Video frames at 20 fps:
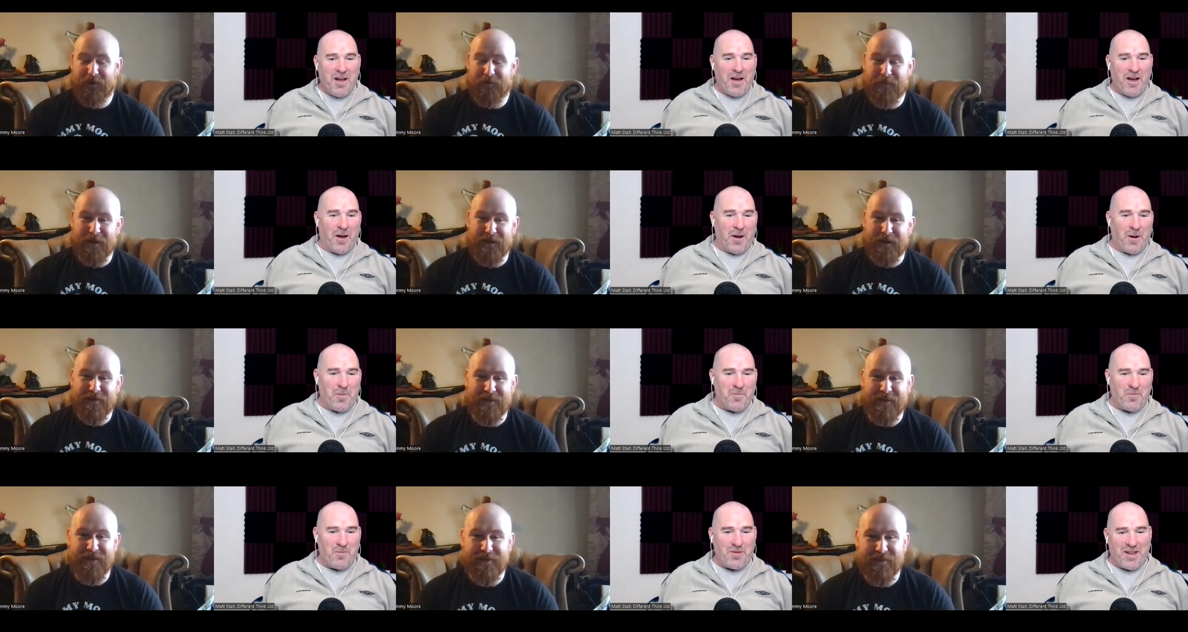Speaker 1: oh,
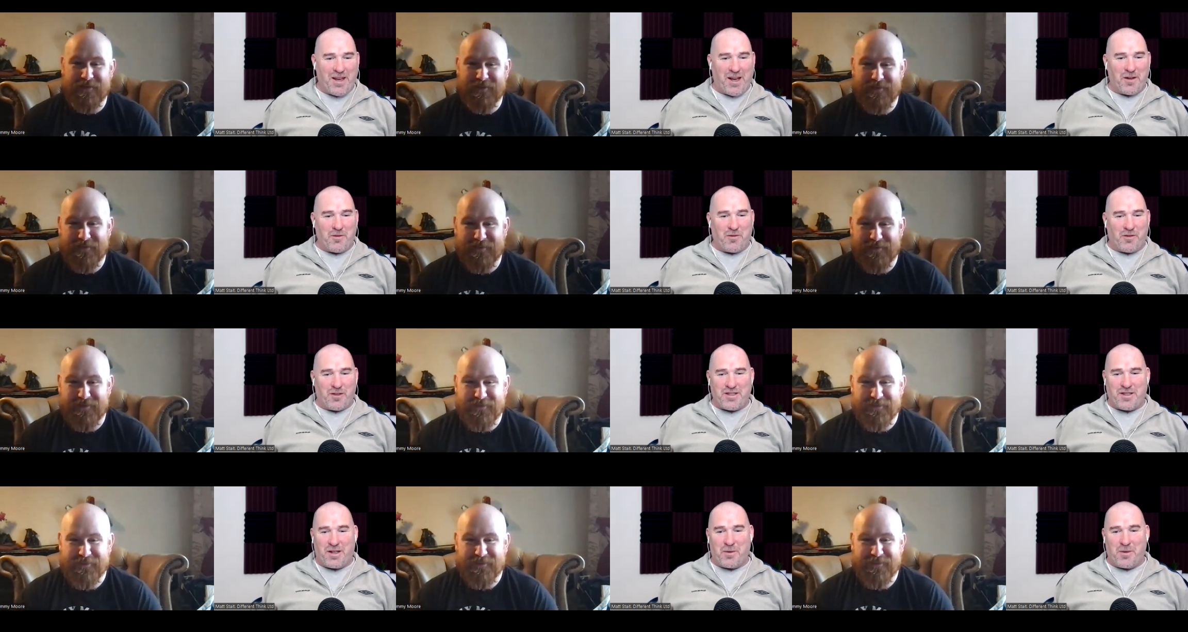um, the, the
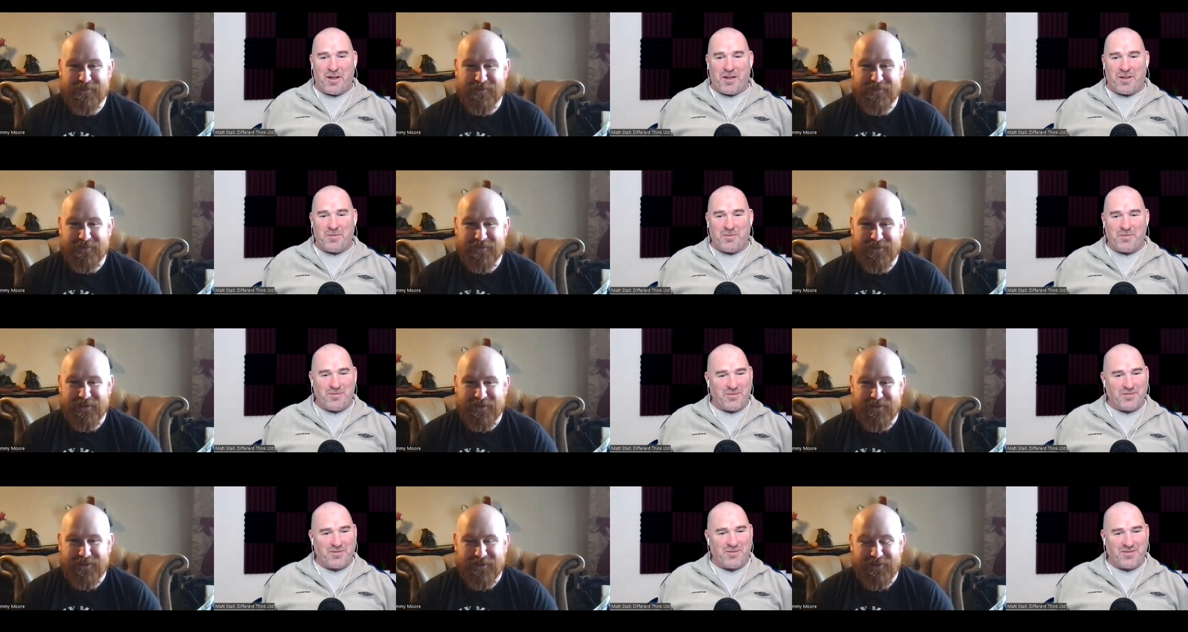outfits they wear.
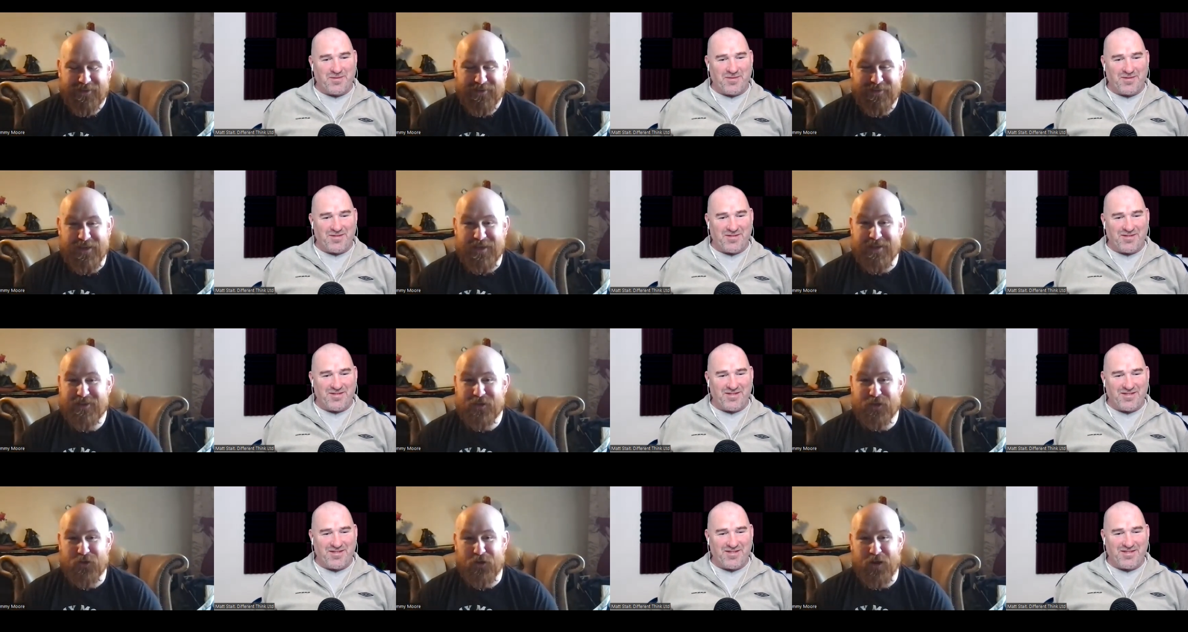
Speaker 2: The
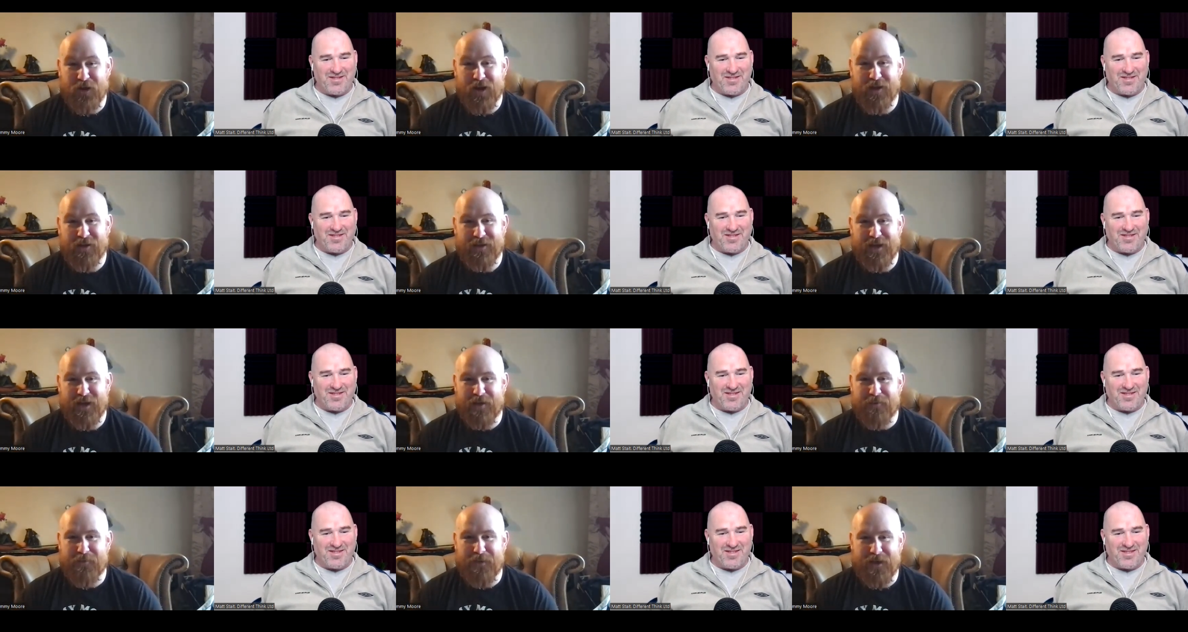
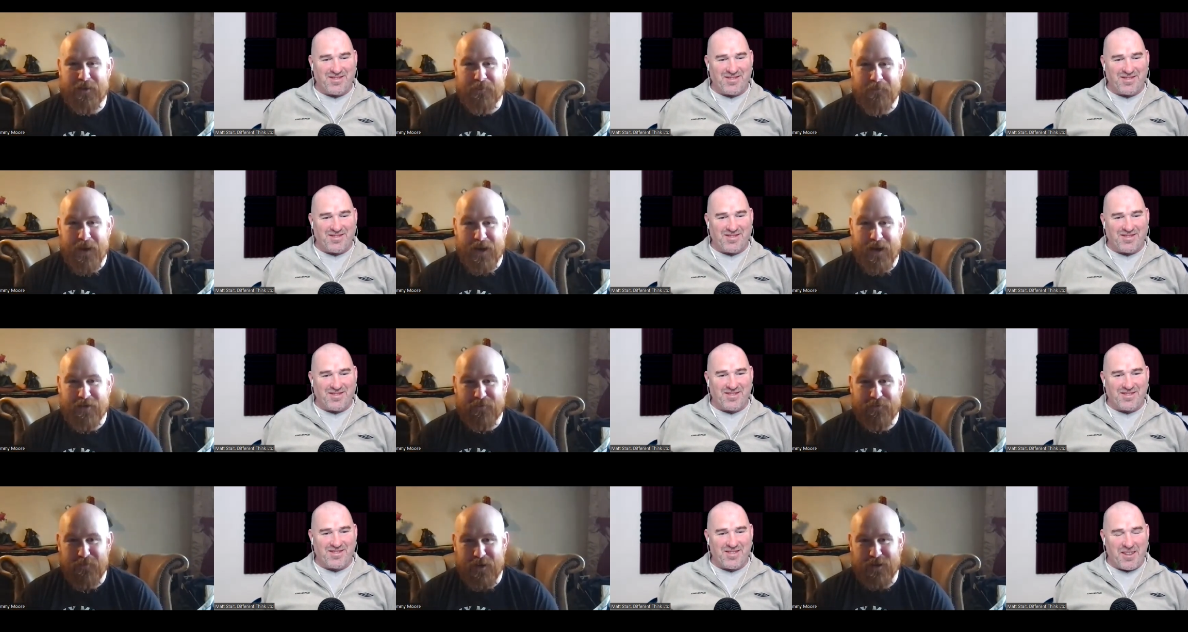integral, yeah. I mean, a
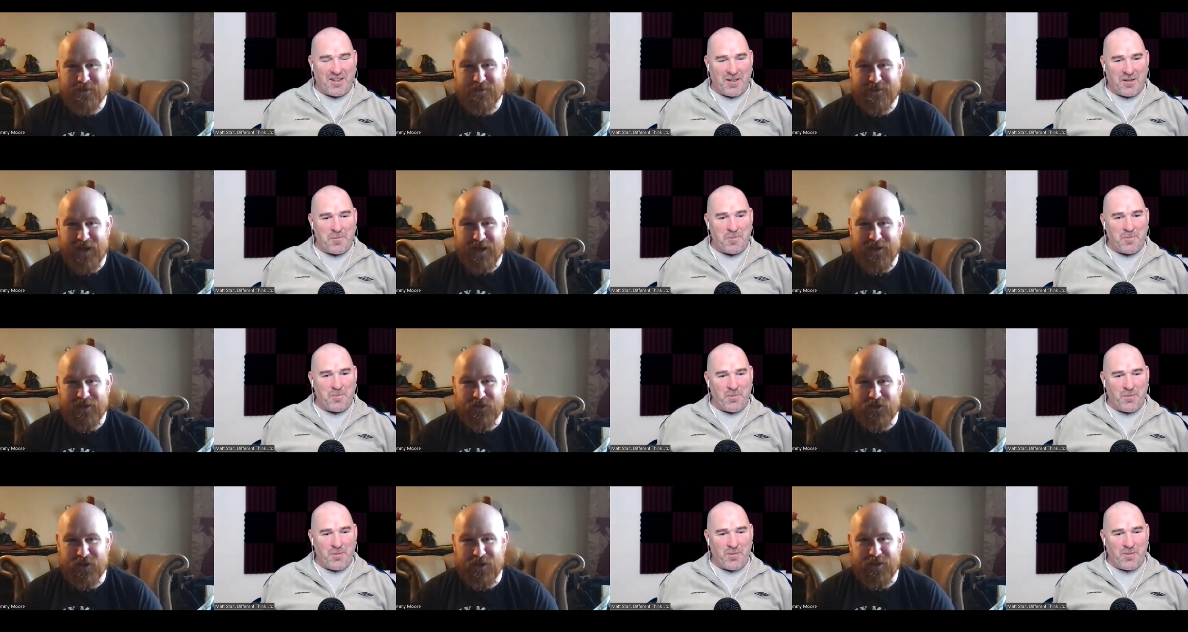man of my
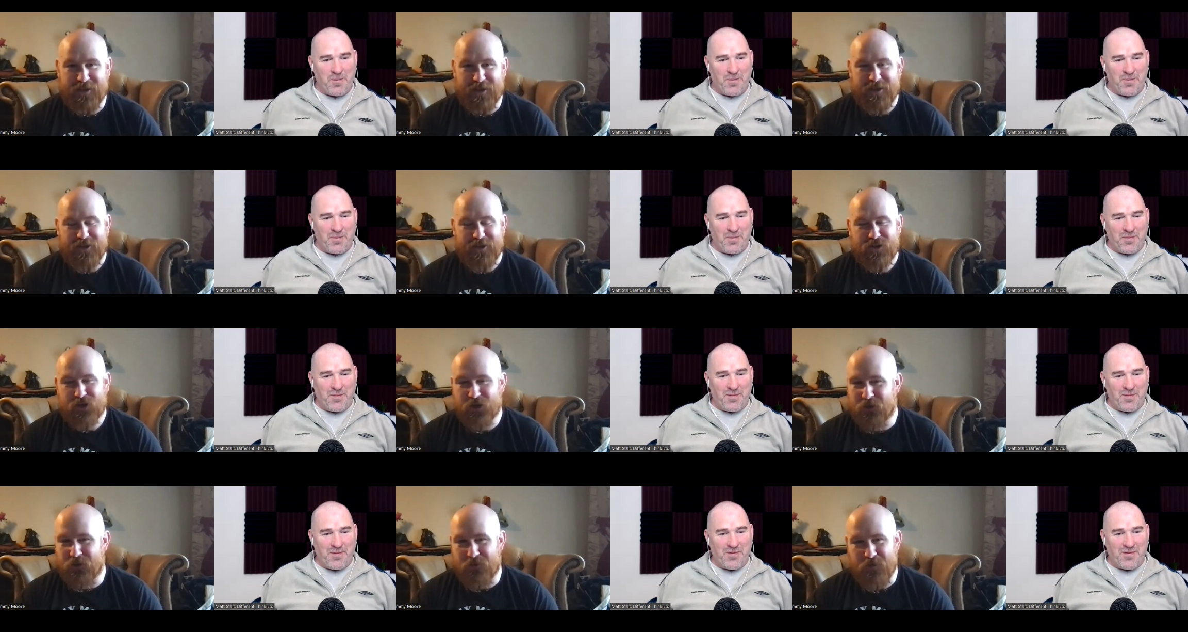stature
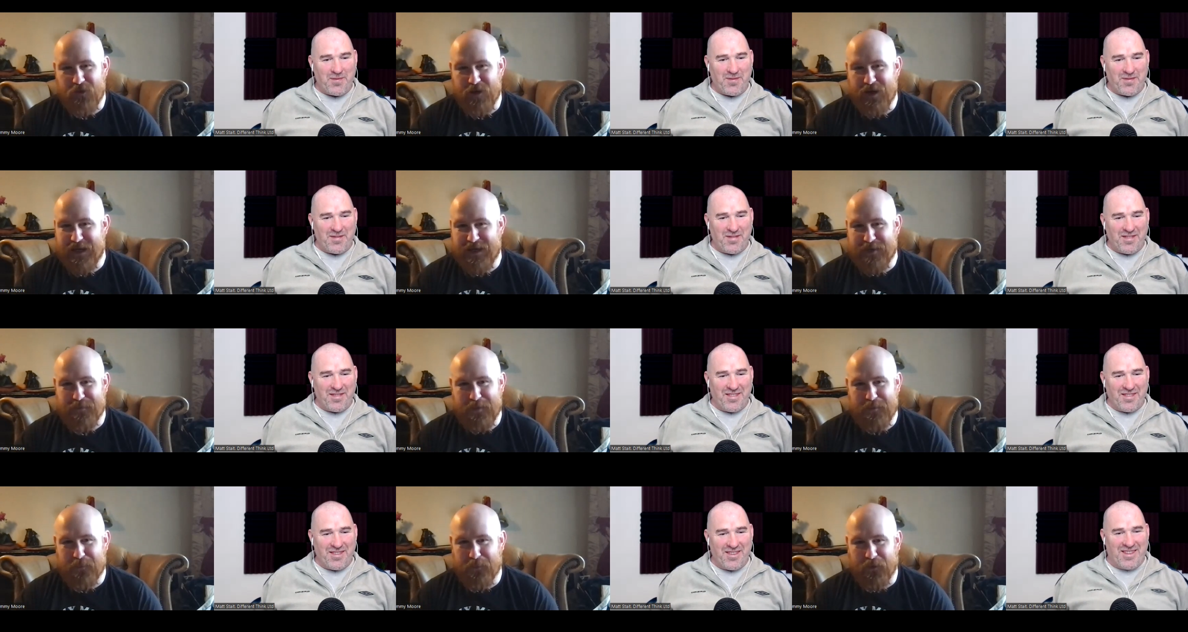shouldn't
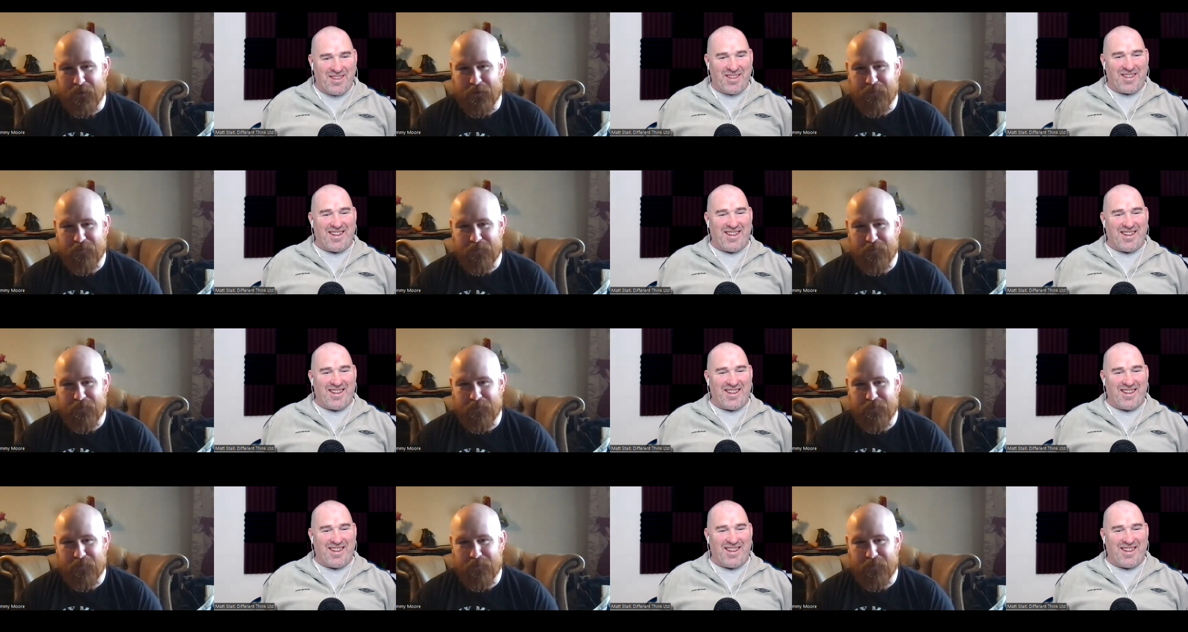really be put.